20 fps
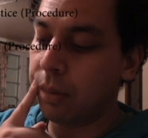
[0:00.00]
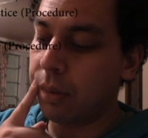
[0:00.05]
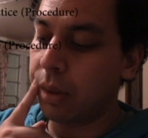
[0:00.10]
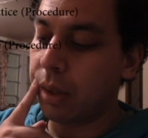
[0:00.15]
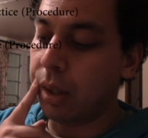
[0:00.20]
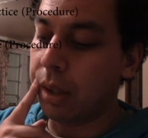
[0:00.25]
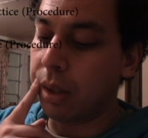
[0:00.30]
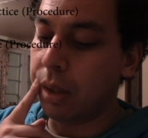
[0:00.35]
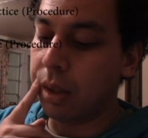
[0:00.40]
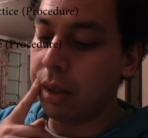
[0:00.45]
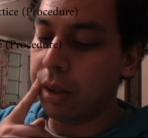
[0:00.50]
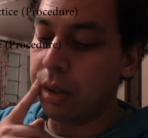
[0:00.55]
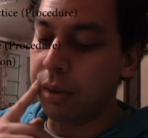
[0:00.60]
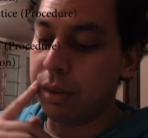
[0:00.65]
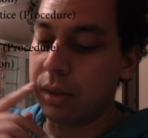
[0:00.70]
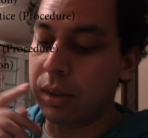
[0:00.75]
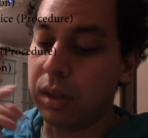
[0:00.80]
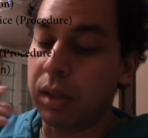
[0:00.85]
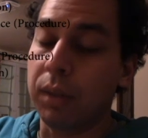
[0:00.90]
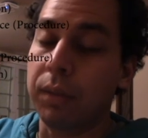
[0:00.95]
And then
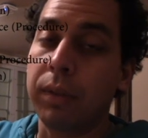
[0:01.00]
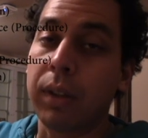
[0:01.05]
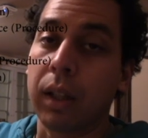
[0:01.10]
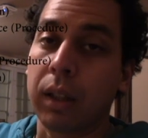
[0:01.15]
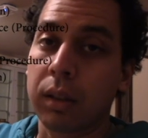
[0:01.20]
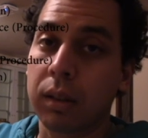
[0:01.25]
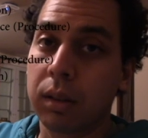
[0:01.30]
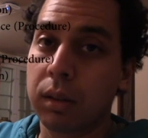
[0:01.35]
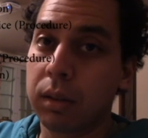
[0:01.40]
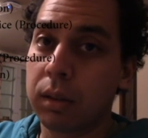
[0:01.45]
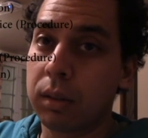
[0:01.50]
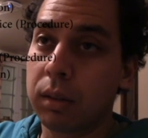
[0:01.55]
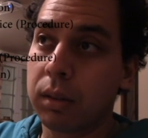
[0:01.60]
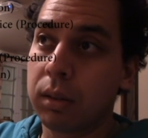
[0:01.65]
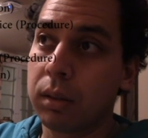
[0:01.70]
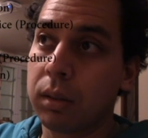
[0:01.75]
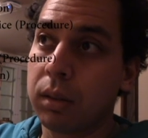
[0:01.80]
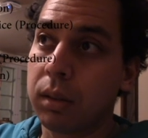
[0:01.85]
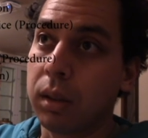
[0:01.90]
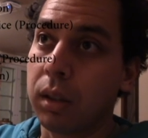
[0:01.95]
there's the effect,
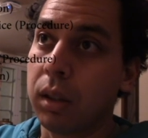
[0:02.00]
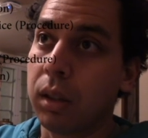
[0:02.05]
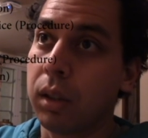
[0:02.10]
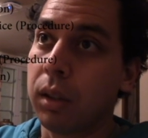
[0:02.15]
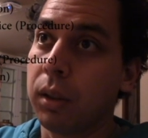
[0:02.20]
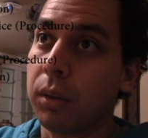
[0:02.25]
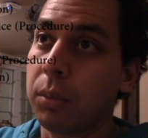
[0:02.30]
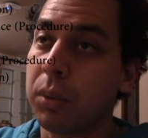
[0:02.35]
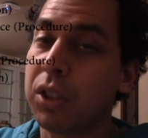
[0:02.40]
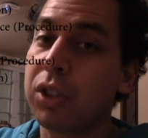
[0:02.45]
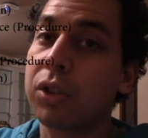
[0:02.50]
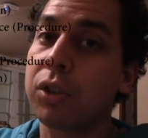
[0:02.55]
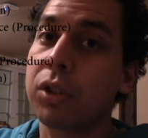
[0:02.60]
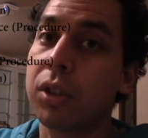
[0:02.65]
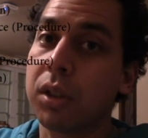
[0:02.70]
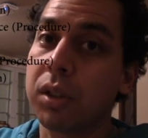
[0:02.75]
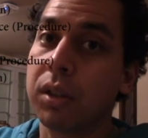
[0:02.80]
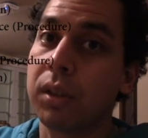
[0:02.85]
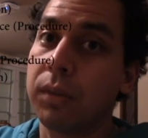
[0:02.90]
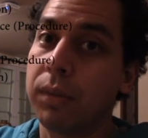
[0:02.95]
uh, which
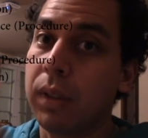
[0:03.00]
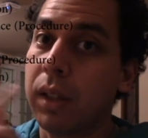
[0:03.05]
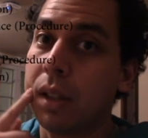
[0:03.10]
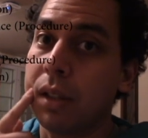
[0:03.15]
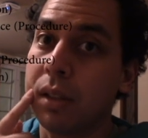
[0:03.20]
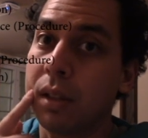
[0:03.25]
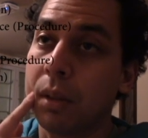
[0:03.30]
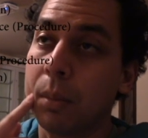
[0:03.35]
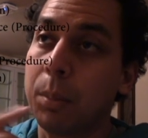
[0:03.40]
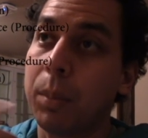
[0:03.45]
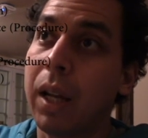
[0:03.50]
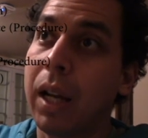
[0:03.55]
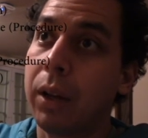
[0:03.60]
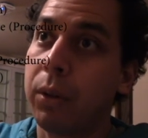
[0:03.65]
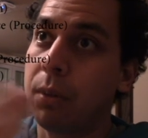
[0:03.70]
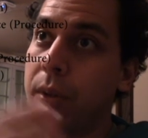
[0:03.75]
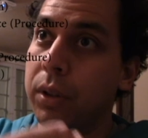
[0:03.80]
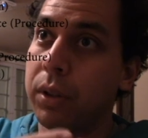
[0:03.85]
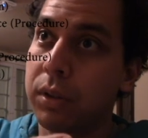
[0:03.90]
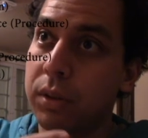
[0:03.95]
justifies it
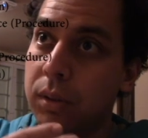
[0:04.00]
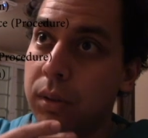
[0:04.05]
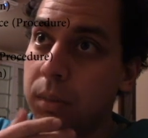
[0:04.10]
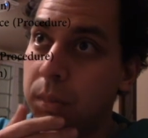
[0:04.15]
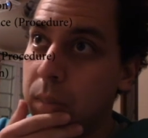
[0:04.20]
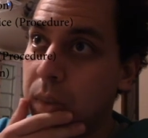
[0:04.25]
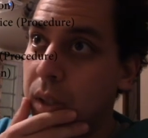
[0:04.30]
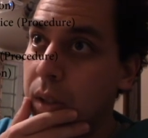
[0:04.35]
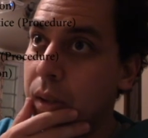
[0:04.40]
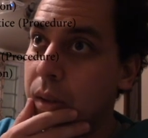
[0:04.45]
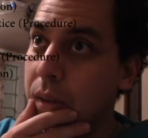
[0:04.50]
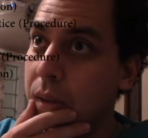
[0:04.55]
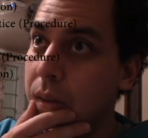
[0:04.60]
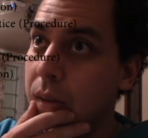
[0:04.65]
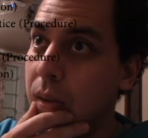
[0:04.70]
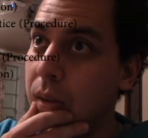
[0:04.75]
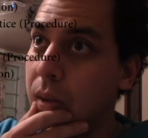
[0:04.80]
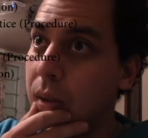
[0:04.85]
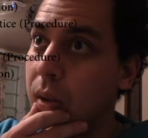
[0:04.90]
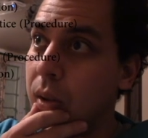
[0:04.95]
backwards because
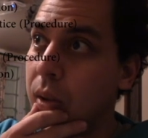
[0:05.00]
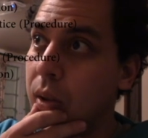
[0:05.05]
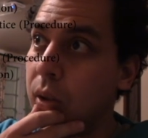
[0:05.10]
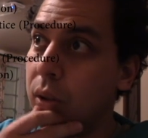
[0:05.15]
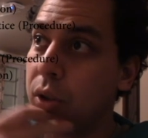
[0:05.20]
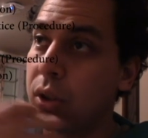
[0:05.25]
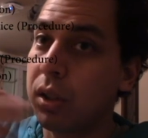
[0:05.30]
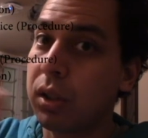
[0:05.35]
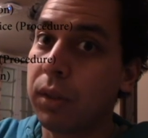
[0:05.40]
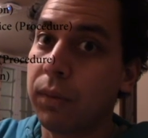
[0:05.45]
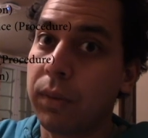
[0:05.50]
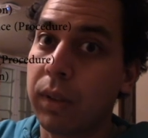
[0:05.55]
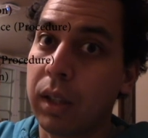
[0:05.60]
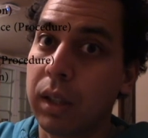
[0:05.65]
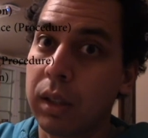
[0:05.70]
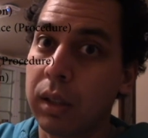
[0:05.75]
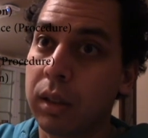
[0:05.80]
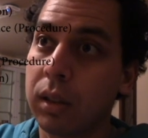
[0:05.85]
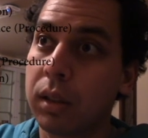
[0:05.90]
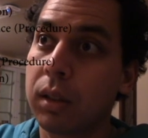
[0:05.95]
you're
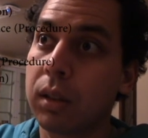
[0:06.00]
justifying